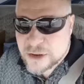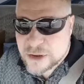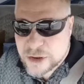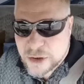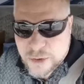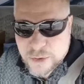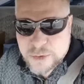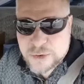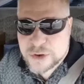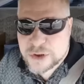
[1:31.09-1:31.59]

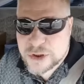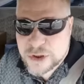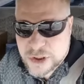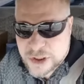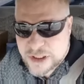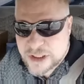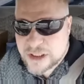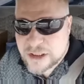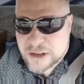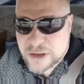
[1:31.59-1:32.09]
So
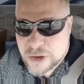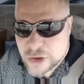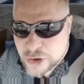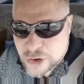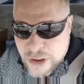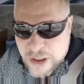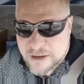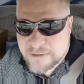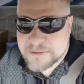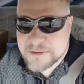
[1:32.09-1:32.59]
she
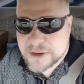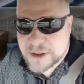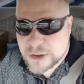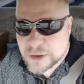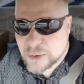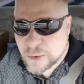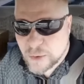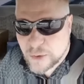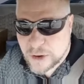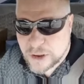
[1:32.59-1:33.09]
shoved the
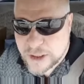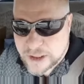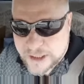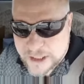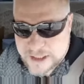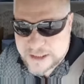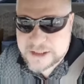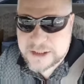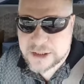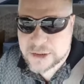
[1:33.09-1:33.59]
door
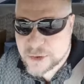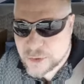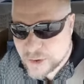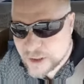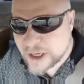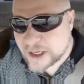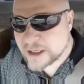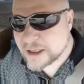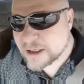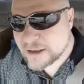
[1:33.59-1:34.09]
against the
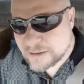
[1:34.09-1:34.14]
truck.